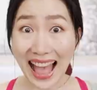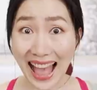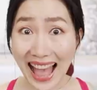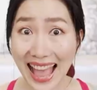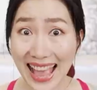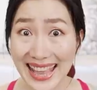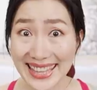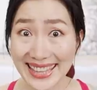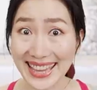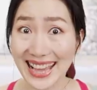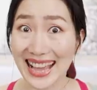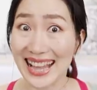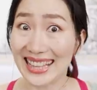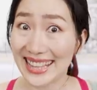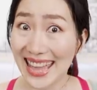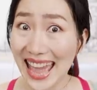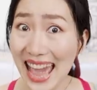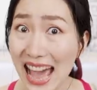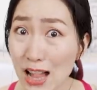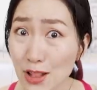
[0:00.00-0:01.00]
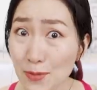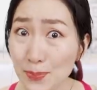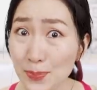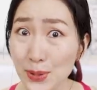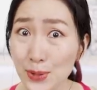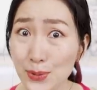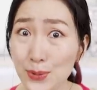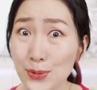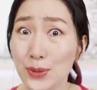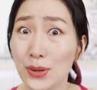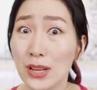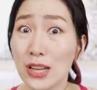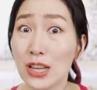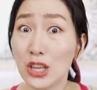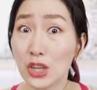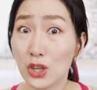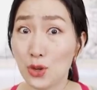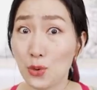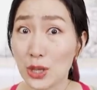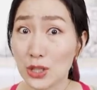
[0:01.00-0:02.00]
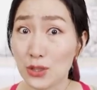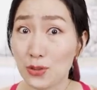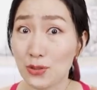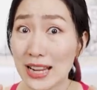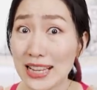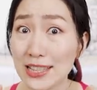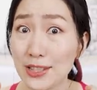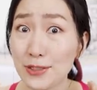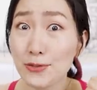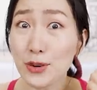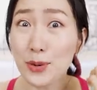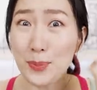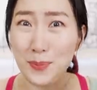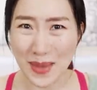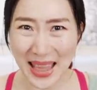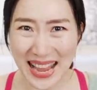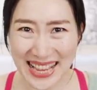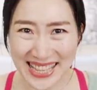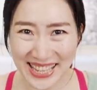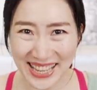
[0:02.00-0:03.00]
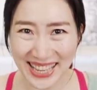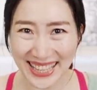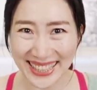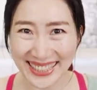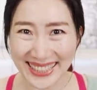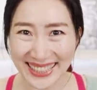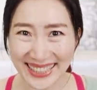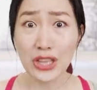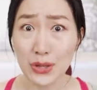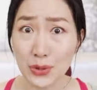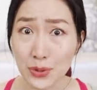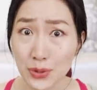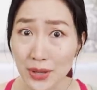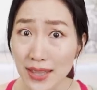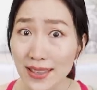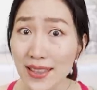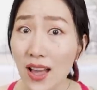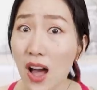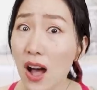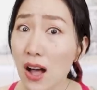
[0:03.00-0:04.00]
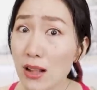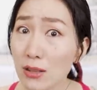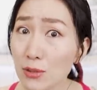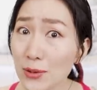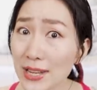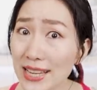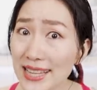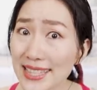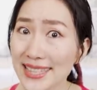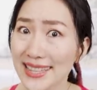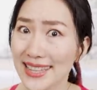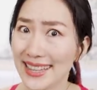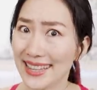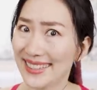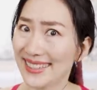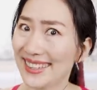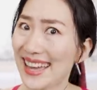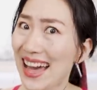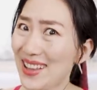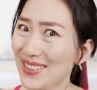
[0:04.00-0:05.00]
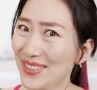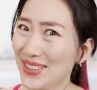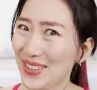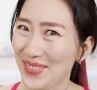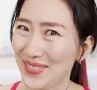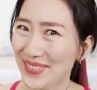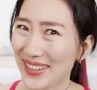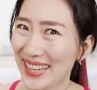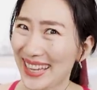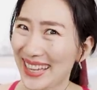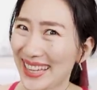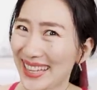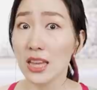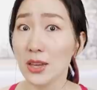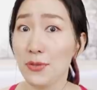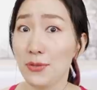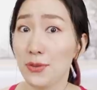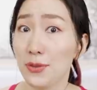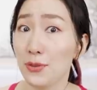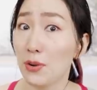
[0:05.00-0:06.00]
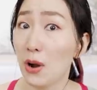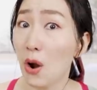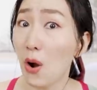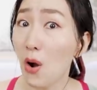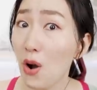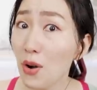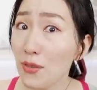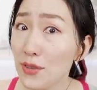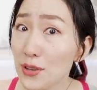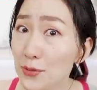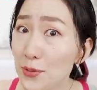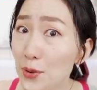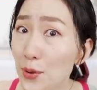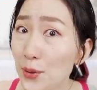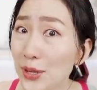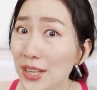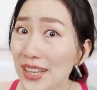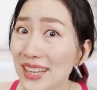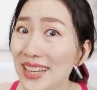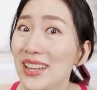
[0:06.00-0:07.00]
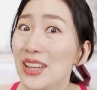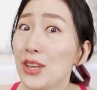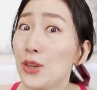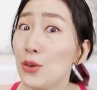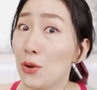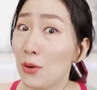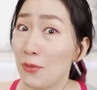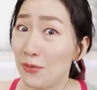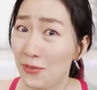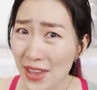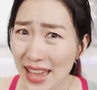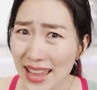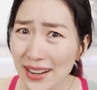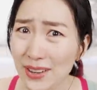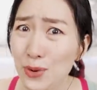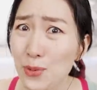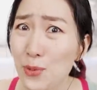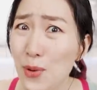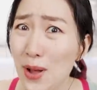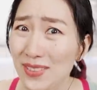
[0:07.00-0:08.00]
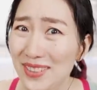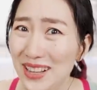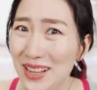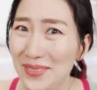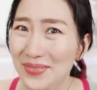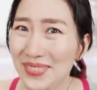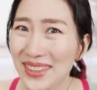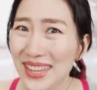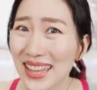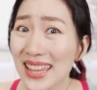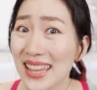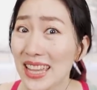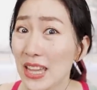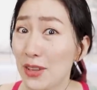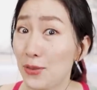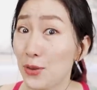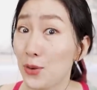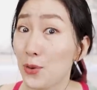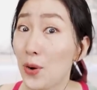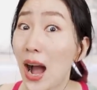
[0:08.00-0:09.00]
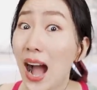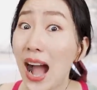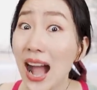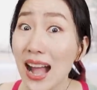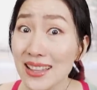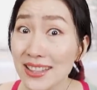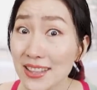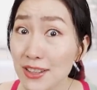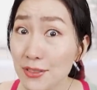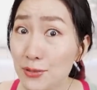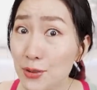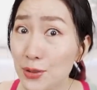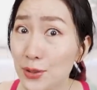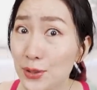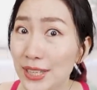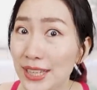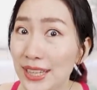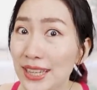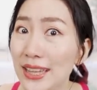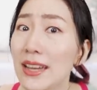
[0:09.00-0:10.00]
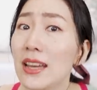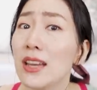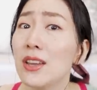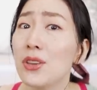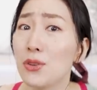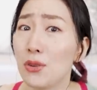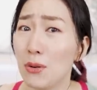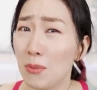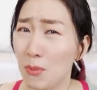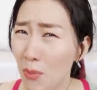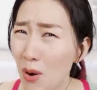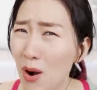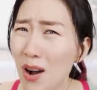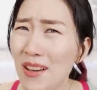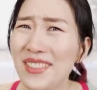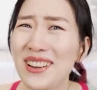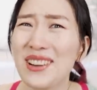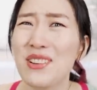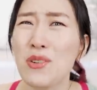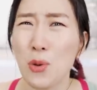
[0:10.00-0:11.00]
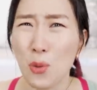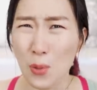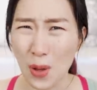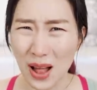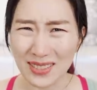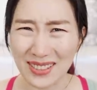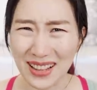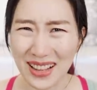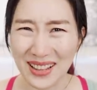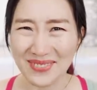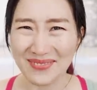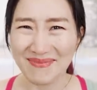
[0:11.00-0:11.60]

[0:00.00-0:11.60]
I can help you your transformation. You can always count on me. If you are over forty, you're very welcome. If you are under forty, you're more than welcome.